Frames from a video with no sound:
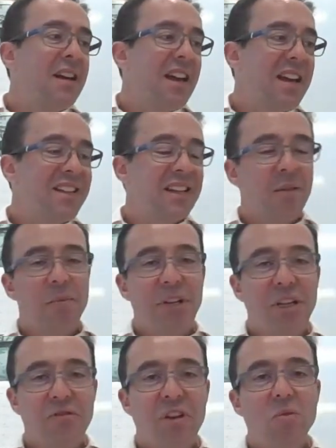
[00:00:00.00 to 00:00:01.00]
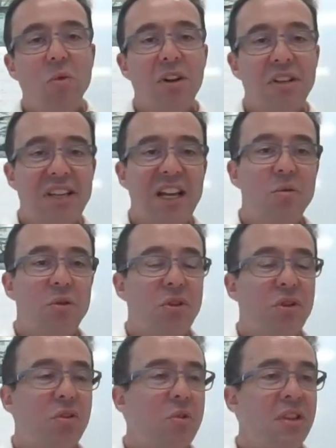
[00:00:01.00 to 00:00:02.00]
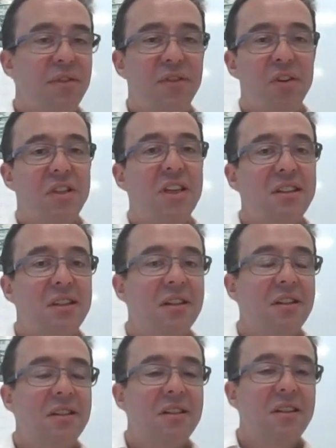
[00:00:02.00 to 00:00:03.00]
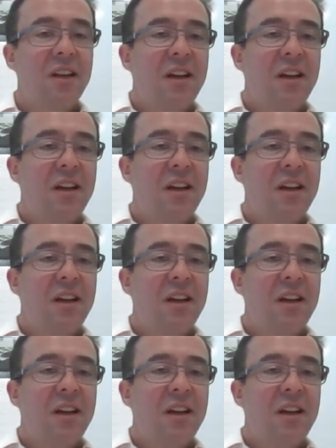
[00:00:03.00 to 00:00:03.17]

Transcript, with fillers: is a company doing what it said it would do in the first instance?